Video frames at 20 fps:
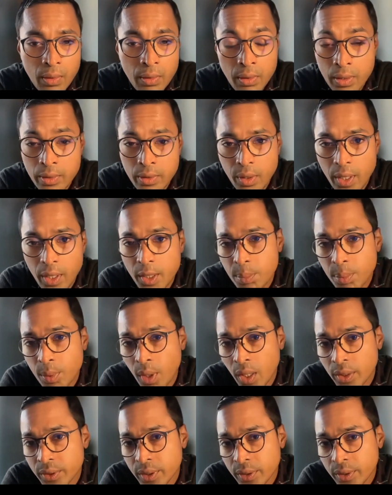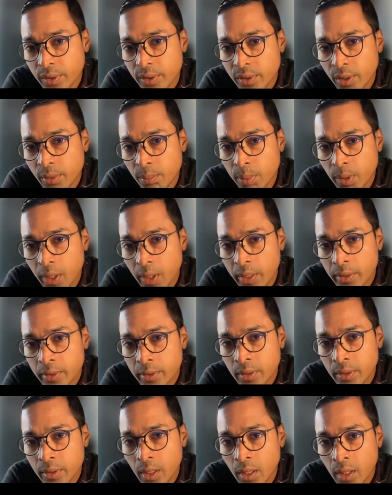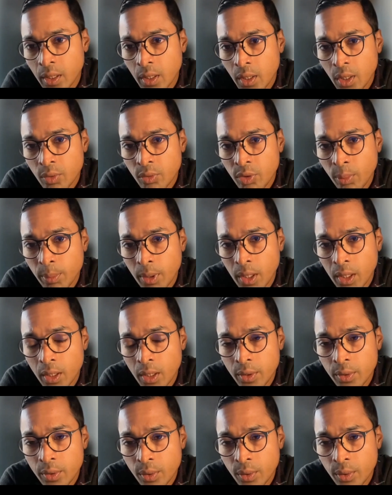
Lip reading: the right processes in place from a,